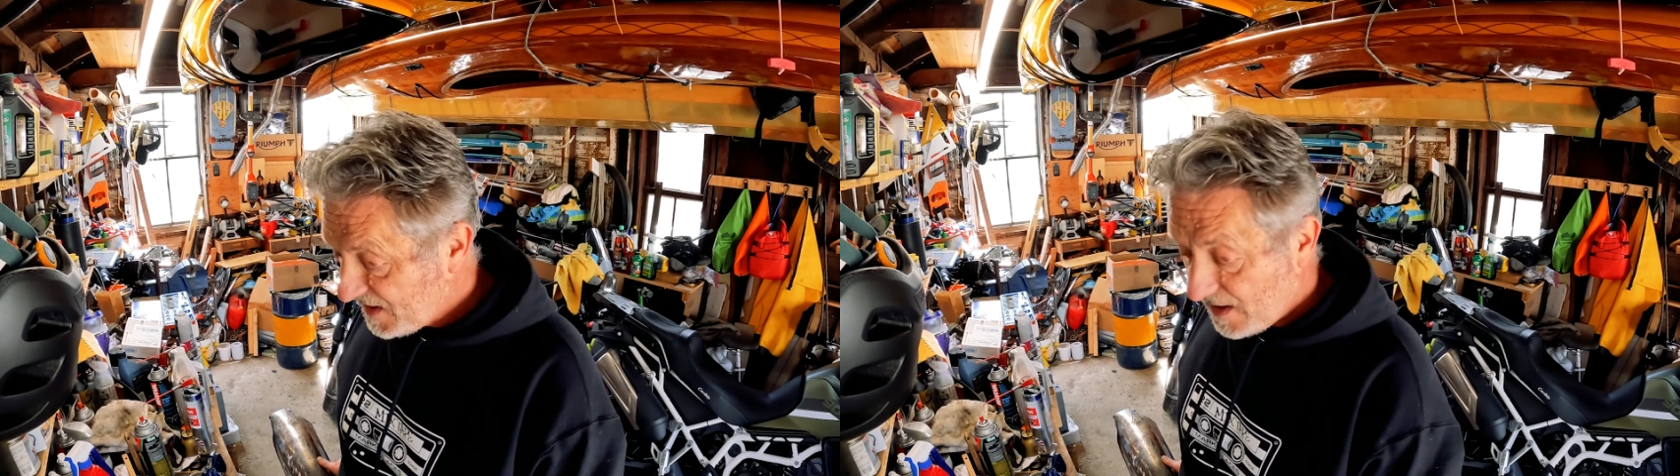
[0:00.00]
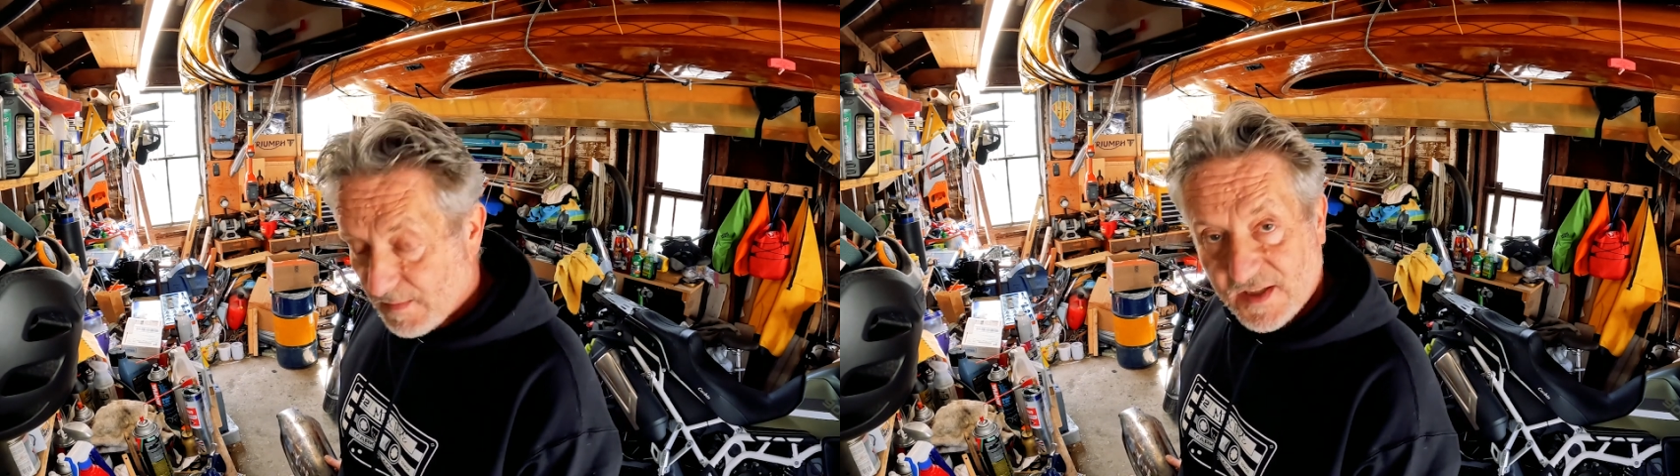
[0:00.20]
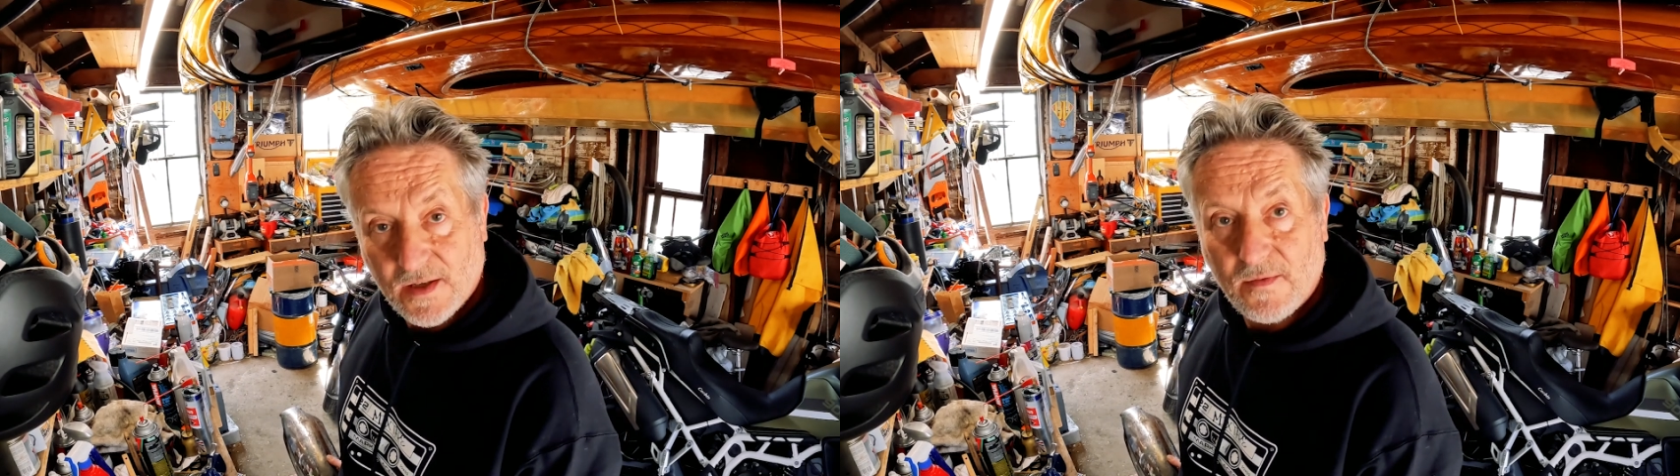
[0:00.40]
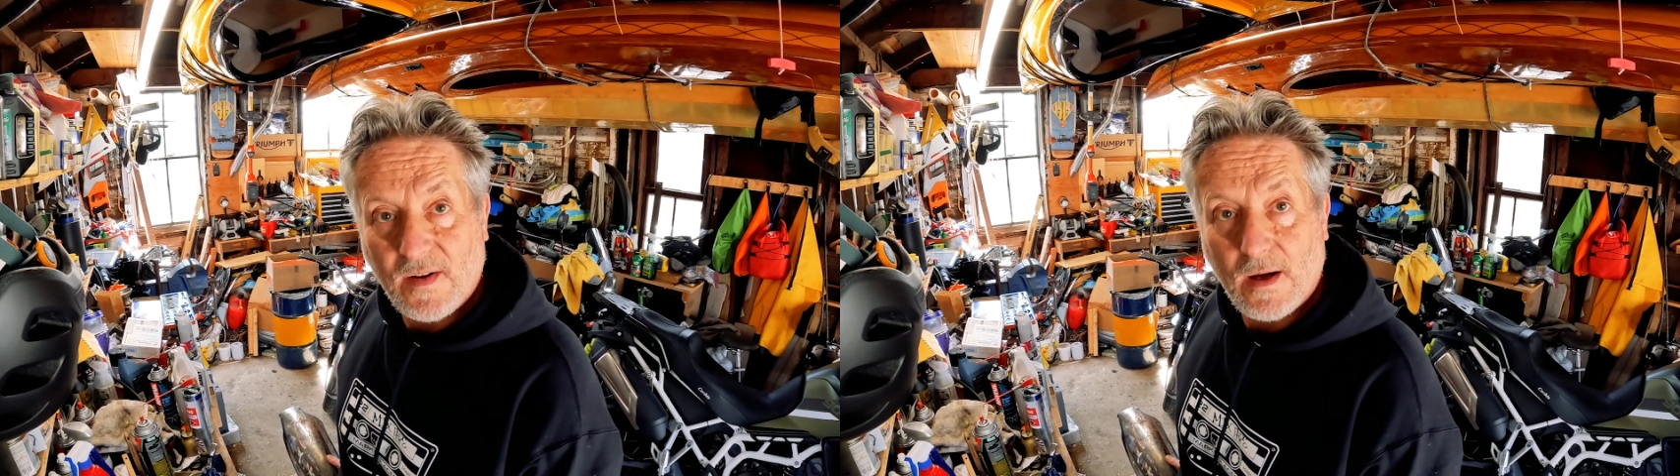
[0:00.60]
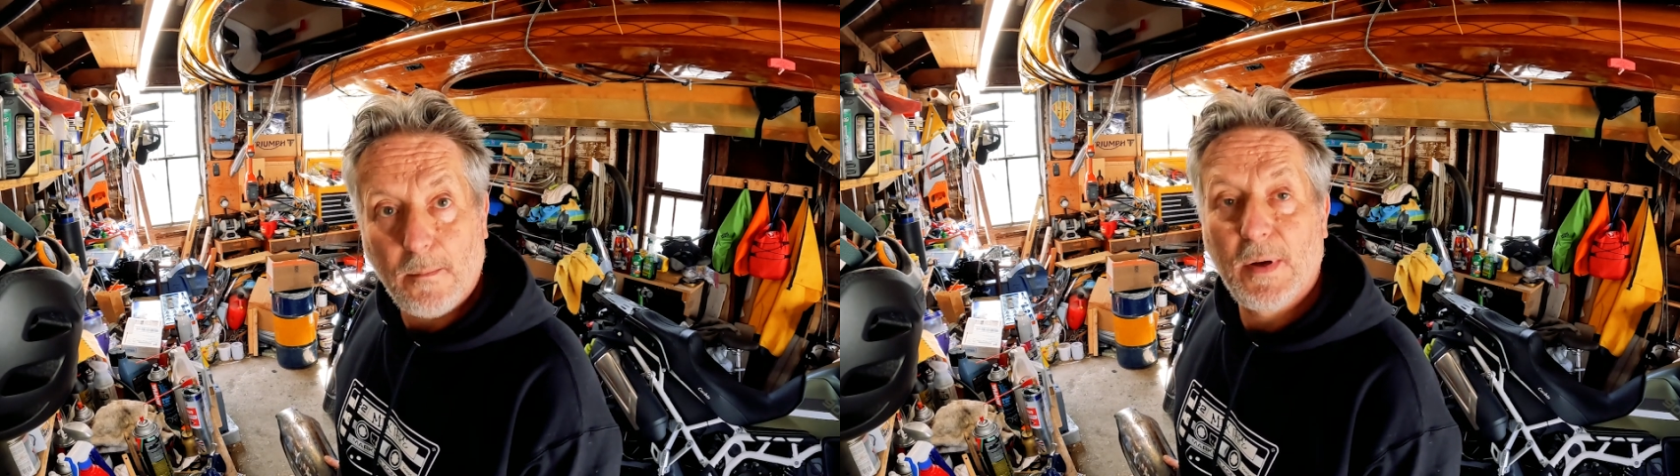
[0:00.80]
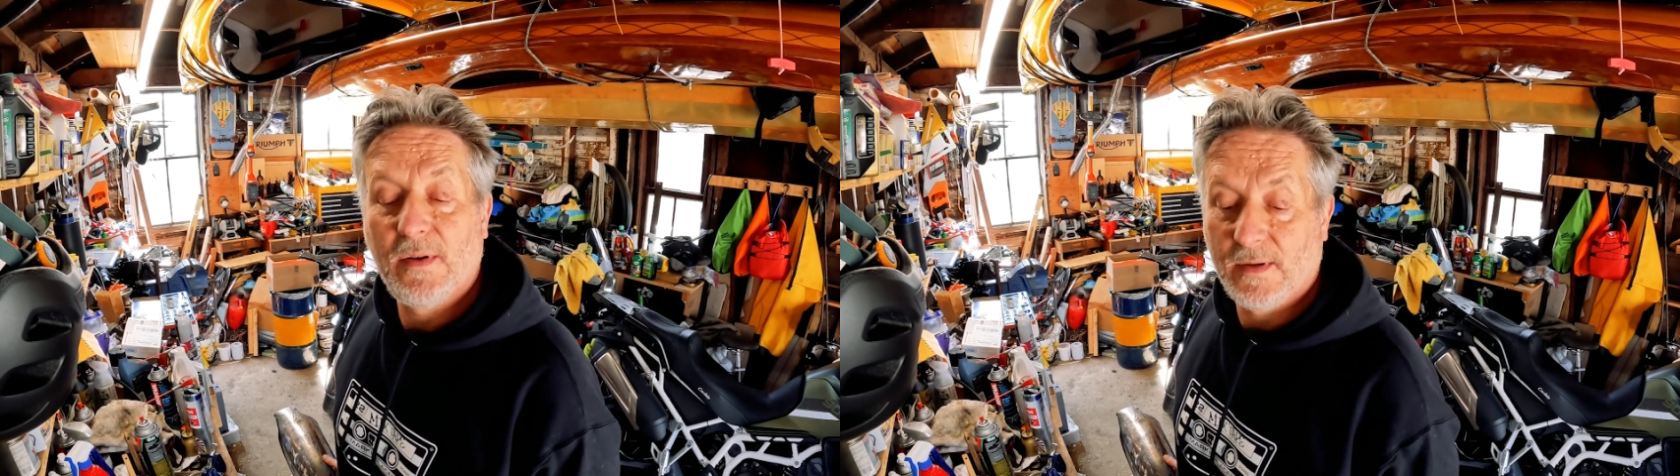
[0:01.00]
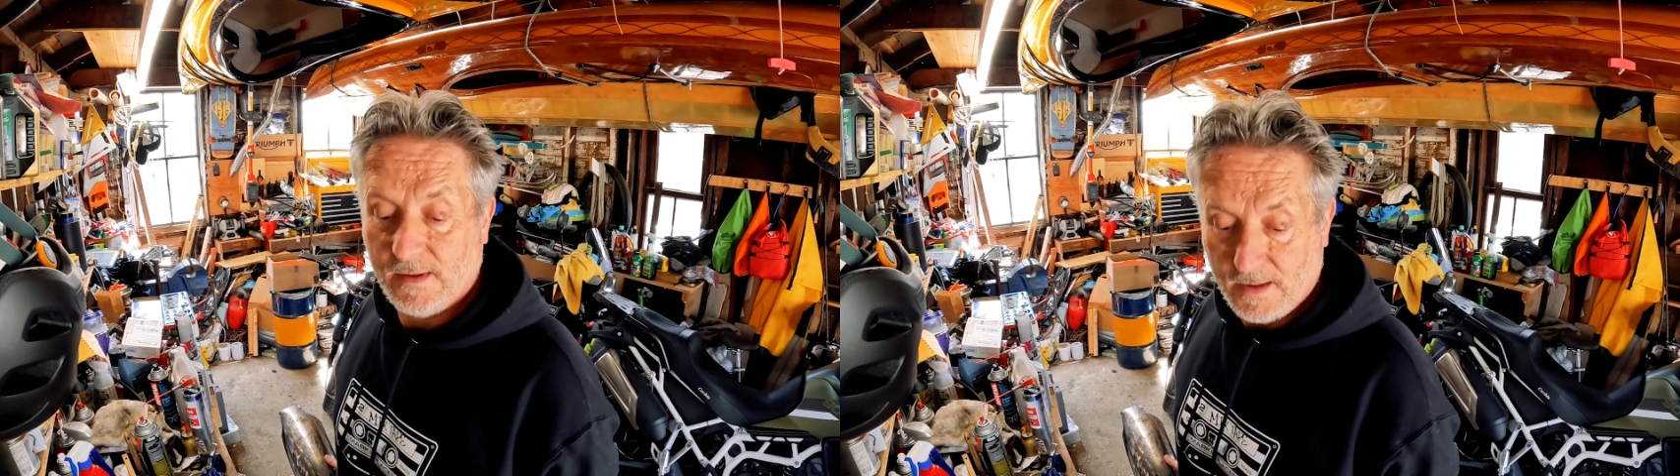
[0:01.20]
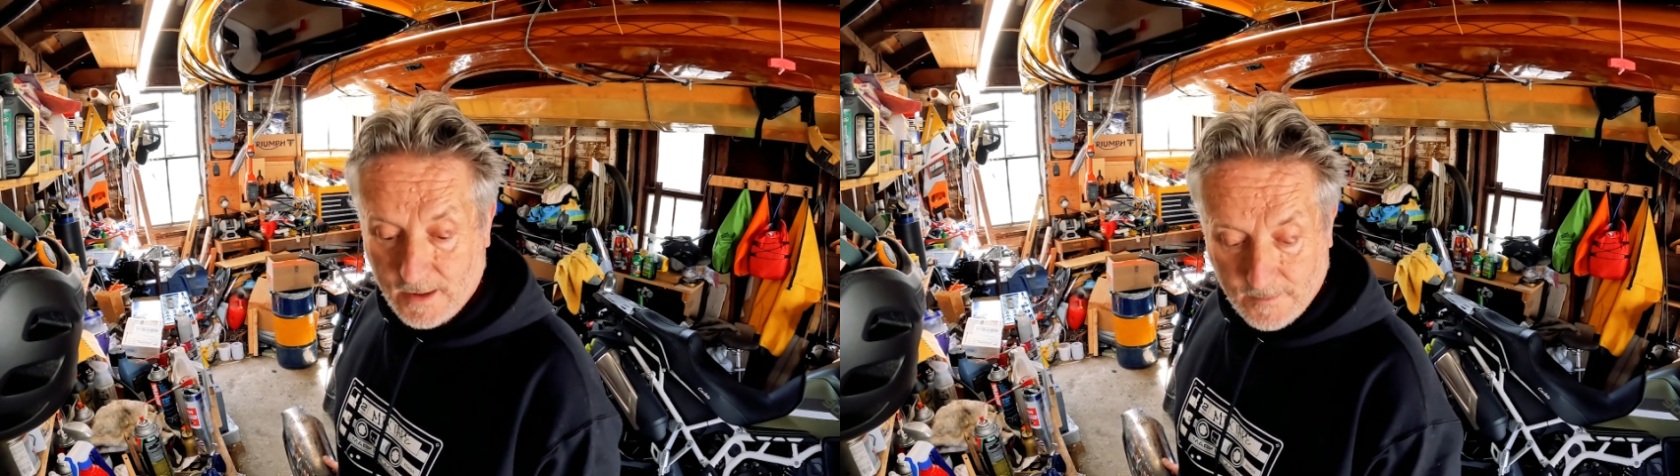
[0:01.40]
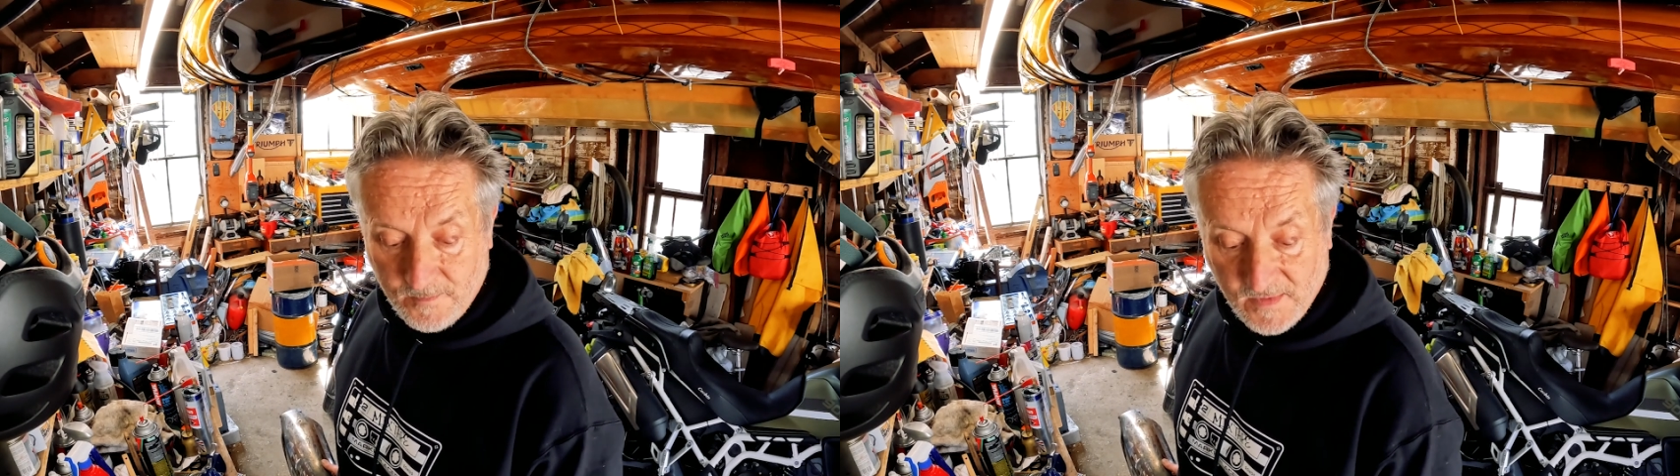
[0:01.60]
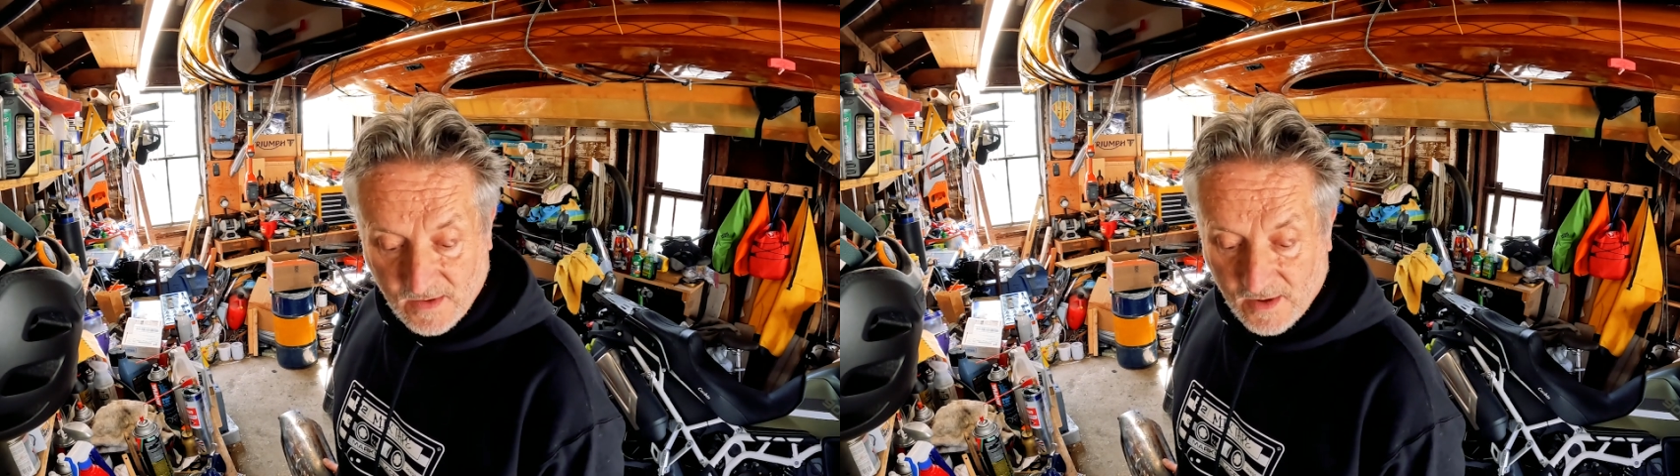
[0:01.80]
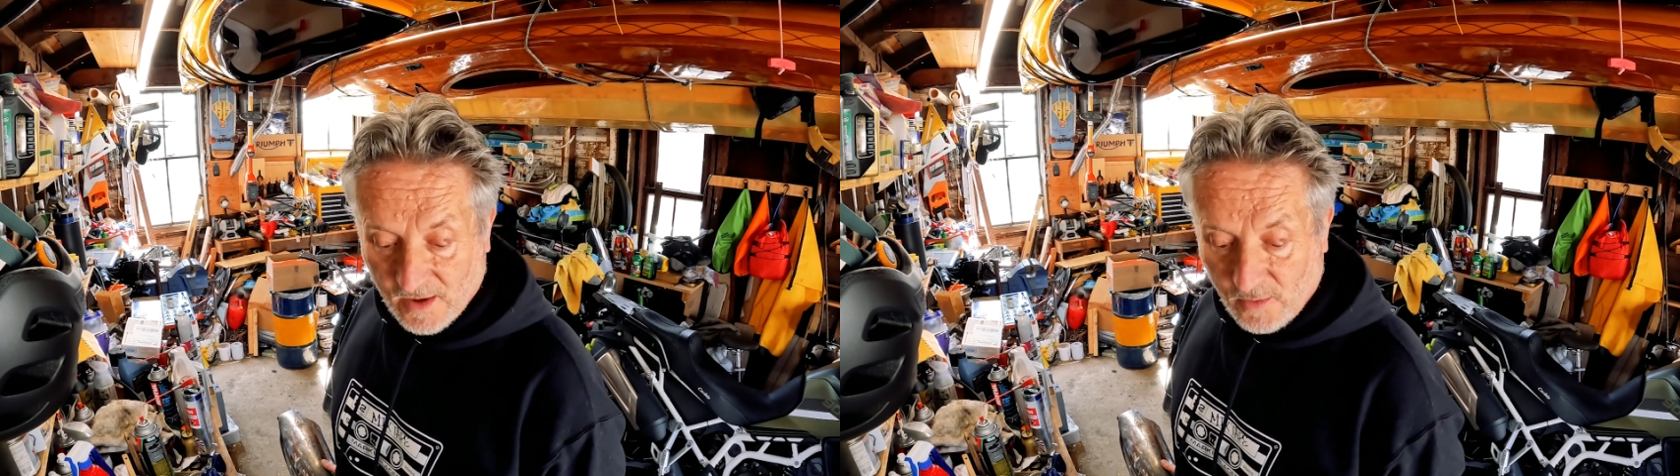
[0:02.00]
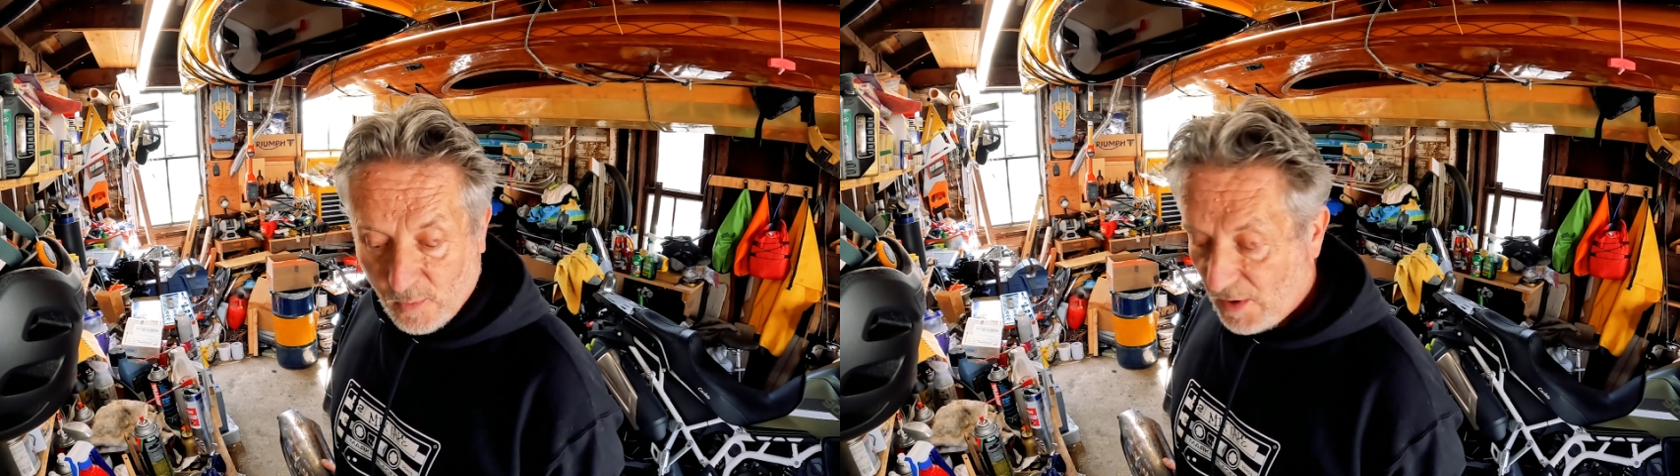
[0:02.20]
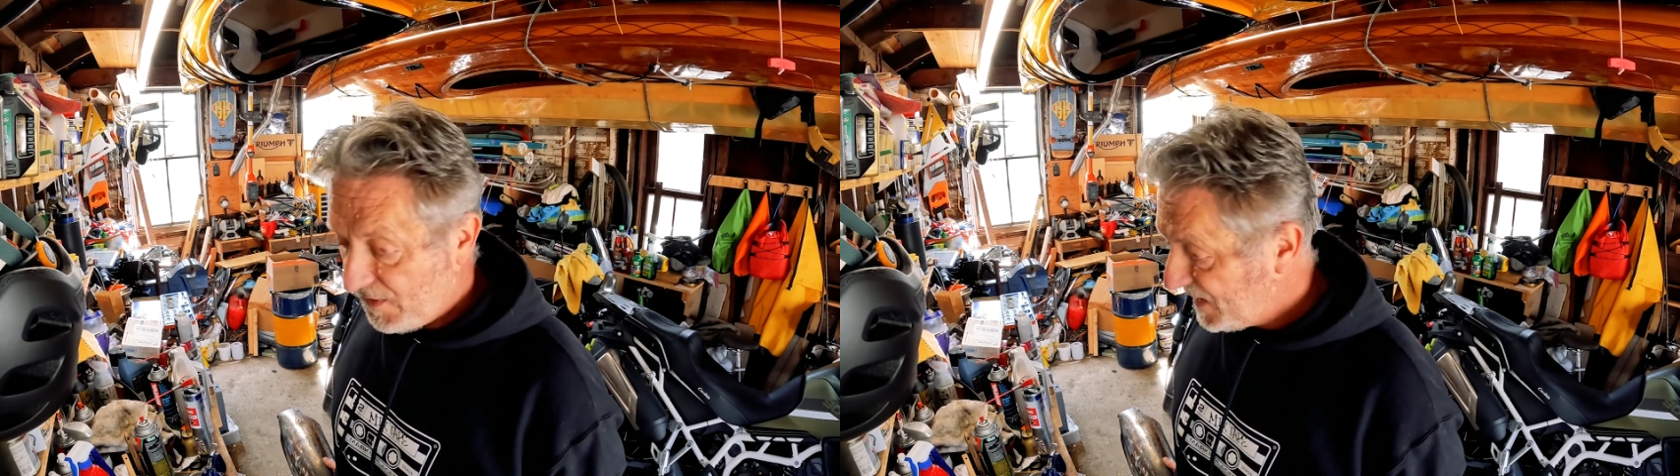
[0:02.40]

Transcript: to set myself up, weld